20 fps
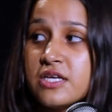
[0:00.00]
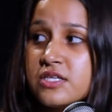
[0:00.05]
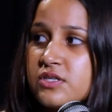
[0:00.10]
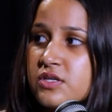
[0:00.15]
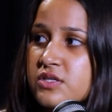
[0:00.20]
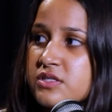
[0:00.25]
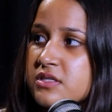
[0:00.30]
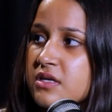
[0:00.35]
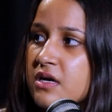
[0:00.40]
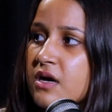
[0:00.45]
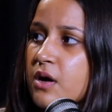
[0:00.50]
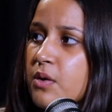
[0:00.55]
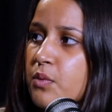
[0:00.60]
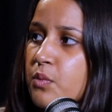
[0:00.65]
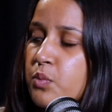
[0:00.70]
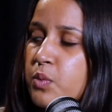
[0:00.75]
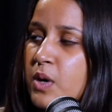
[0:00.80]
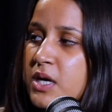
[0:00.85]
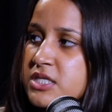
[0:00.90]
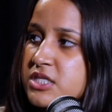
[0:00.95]
so sir,
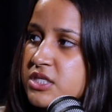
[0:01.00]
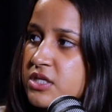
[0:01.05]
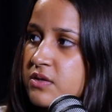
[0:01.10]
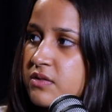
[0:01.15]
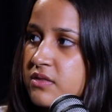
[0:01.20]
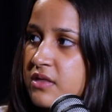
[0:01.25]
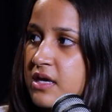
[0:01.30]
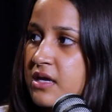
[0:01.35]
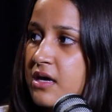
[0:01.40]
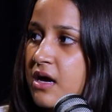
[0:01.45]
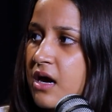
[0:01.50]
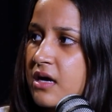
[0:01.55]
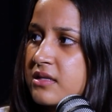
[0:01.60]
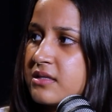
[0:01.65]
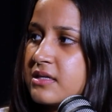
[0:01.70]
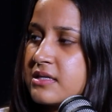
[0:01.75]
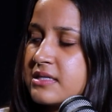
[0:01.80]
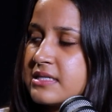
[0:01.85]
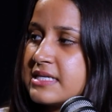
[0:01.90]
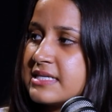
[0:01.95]
what do you think are
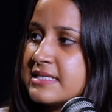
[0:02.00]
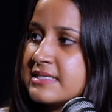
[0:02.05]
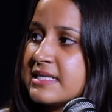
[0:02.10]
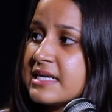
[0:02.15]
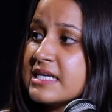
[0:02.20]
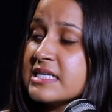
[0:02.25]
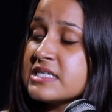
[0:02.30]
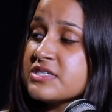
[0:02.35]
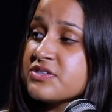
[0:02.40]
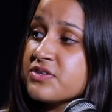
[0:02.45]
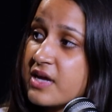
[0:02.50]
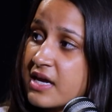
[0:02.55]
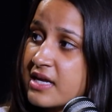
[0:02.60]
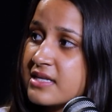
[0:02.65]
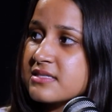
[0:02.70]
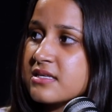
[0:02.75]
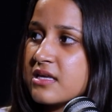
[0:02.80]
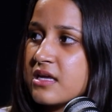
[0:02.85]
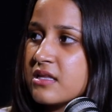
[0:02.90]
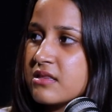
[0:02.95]
the recent
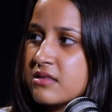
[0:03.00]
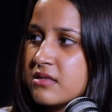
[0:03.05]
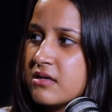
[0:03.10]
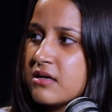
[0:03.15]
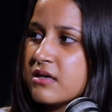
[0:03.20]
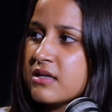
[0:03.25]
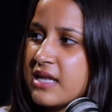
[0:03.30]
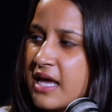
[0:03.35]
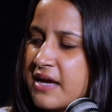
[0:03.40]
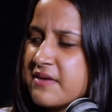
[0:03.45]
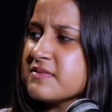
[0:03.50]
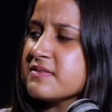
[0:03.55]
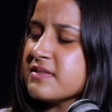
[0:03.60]
trends in the life